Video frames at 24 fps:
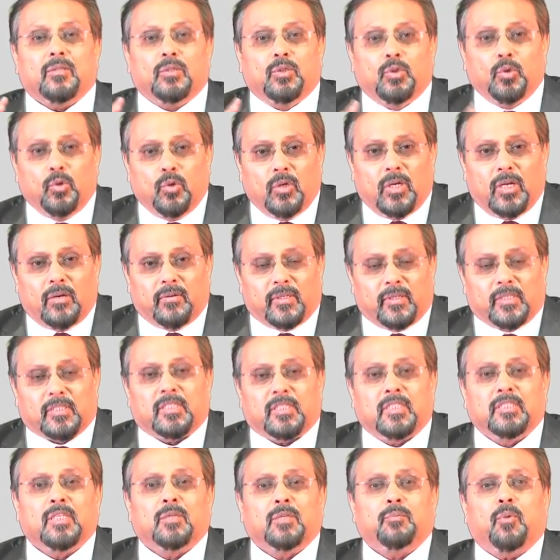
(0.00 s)
two laborers,
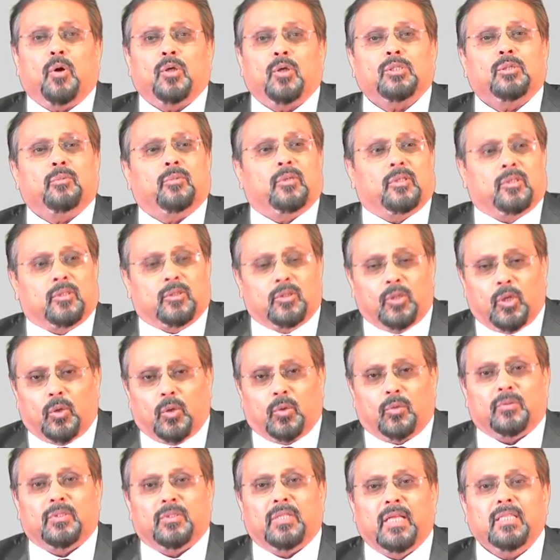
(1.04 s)
is it possible?
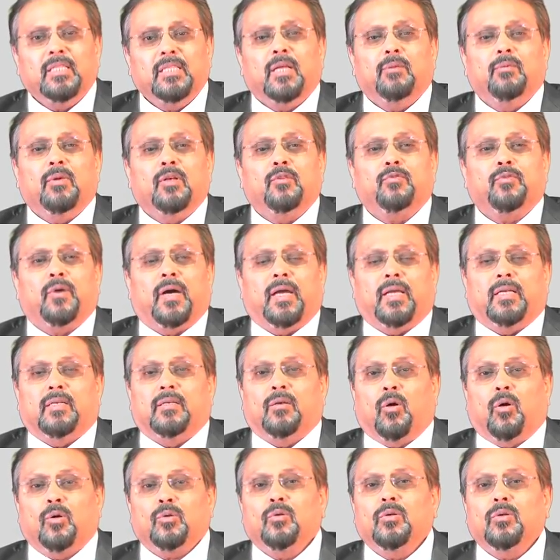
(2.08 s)
No. Then they will find
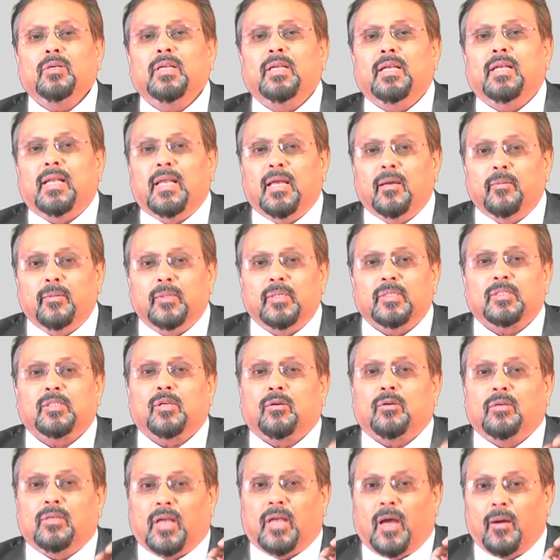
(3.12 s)
not only laborers or
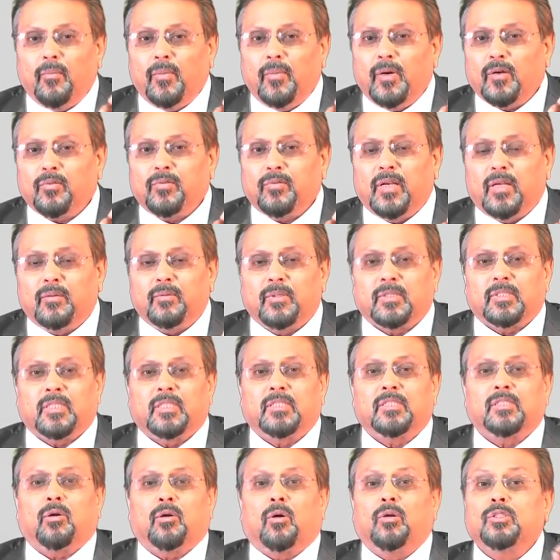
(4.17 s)
number of laborers,
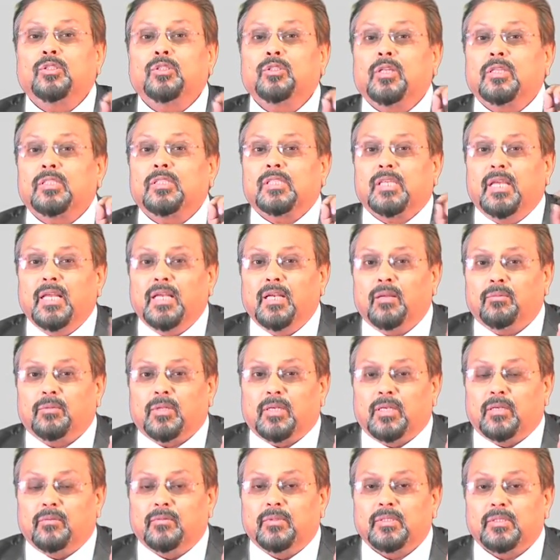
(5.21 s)
it's also the skill of the
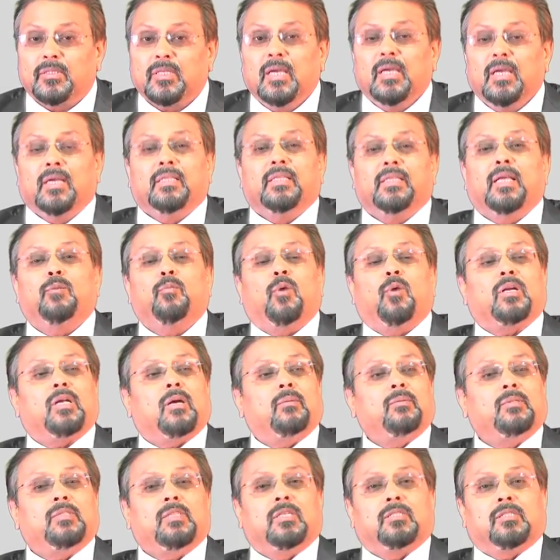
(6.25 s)
laborers. Then what
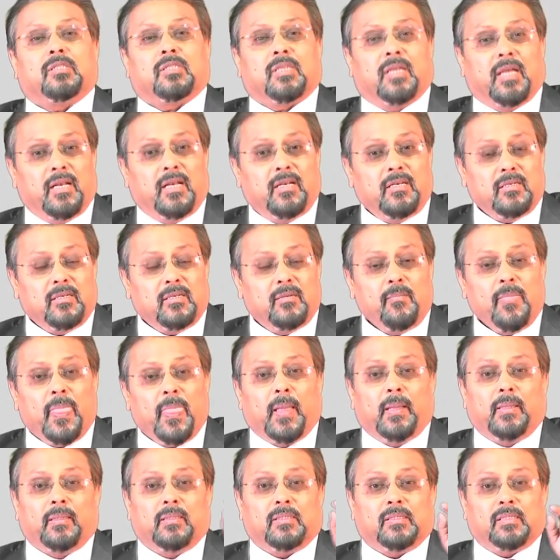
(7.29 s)
happens is skilled,
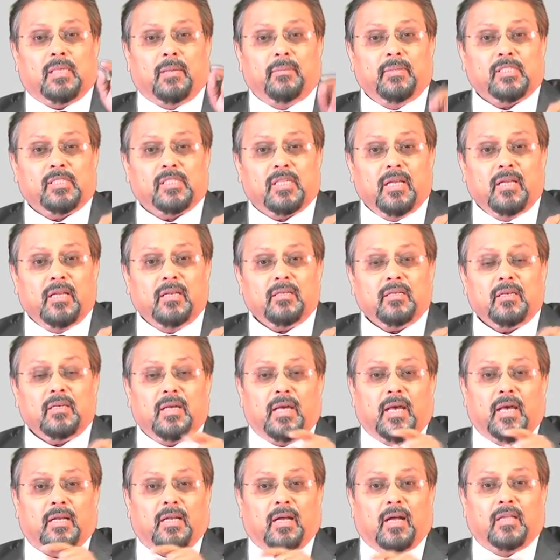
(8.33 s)
semi-skilled
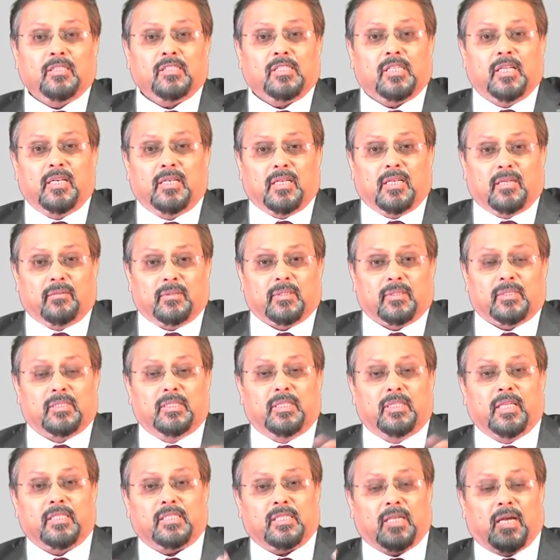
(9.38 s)
and unskilled laborers.
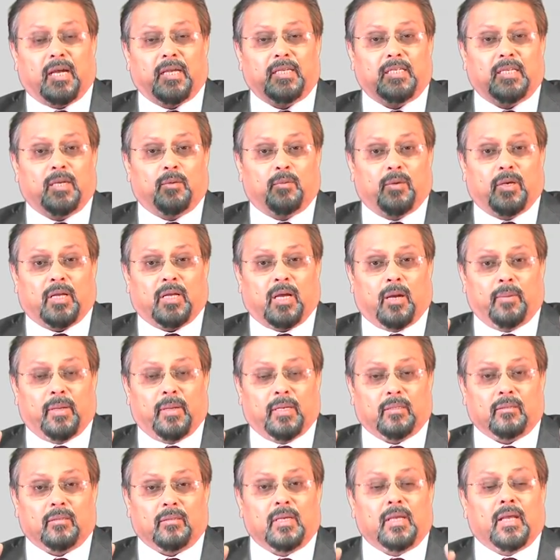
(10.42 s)
This idea will come
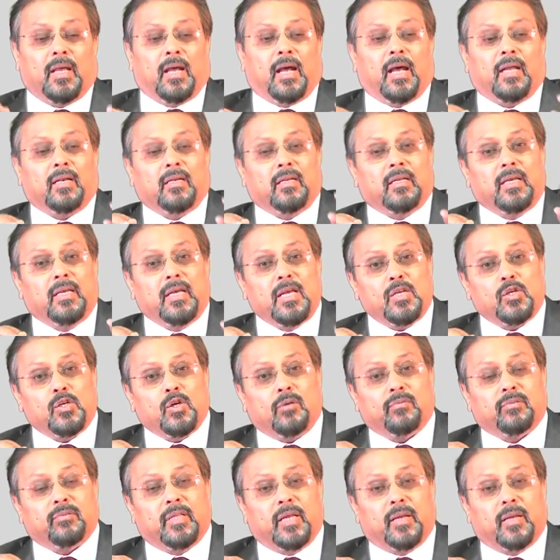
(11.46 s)
in and each
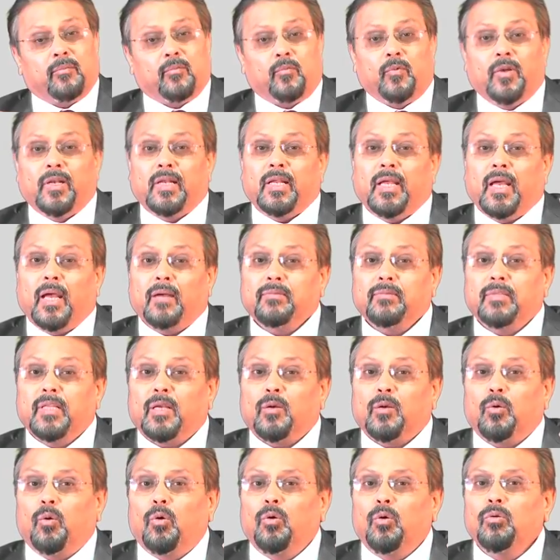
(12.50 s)
of them will have their
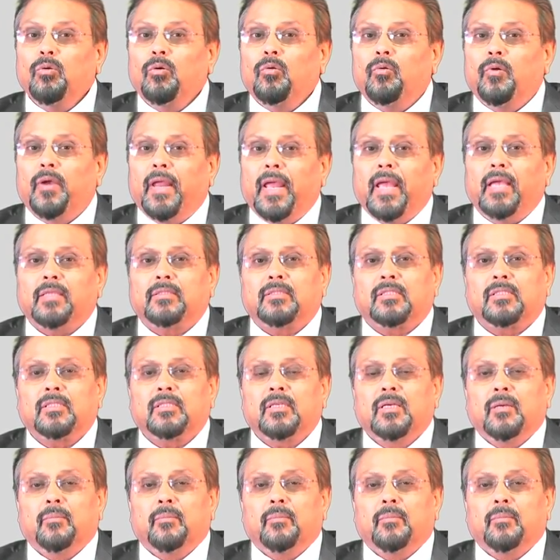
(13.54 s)
own rates